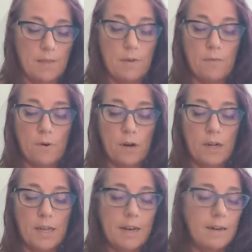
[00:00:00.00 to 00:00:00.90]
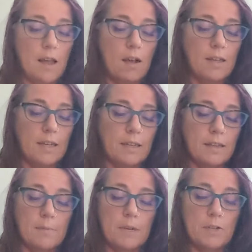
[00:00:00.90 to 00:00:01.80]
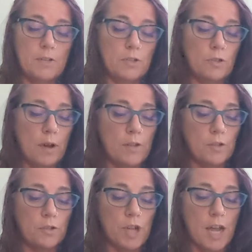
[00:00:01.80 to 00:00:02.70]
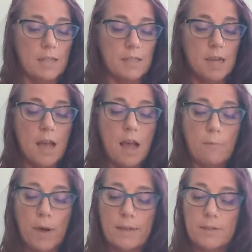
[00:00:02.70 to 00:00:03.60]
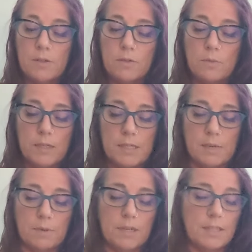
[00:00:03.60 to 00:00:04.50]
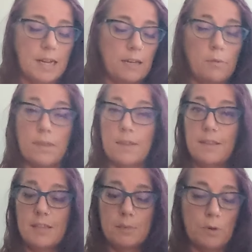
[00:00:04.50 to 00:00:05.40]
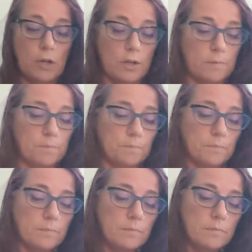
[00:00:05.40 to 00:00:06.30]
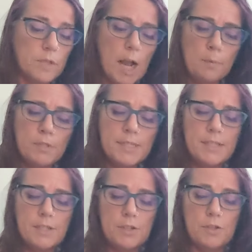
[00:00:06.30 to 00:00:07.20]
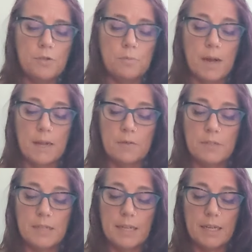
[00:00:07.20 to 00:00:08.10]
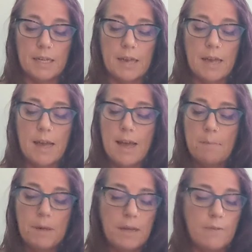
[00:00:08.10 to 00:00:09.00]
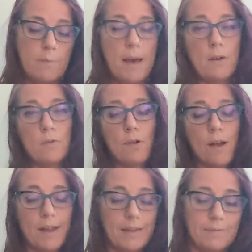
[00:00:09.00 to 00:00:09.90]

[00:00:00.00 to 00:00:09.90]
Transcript: Therefore, in unlocking the miniature treasure chest practical wisdom contained within this book, I present to you my own ditty, a bit of a battle cry.